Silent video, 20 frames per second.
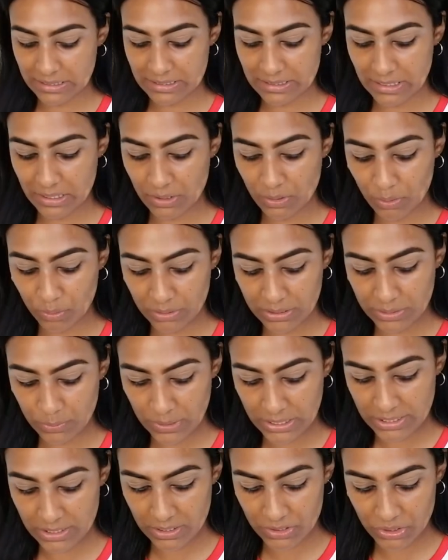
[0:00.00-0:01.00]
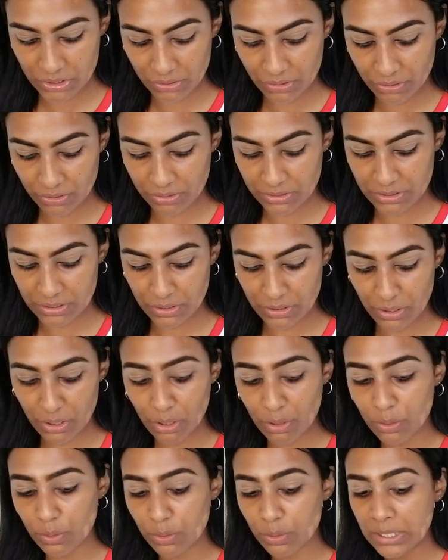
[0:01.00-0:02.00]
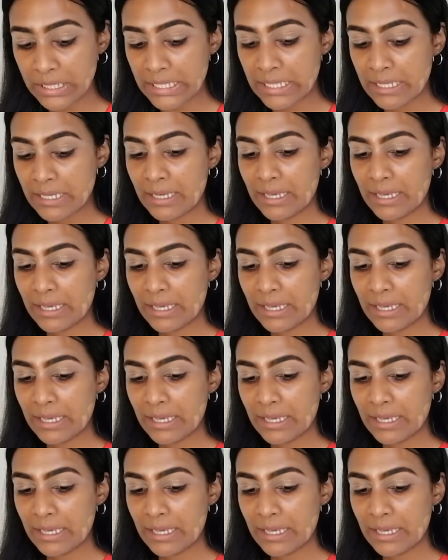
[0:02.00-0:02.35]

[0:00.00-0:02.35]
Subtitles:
That's the only way that you're going to know.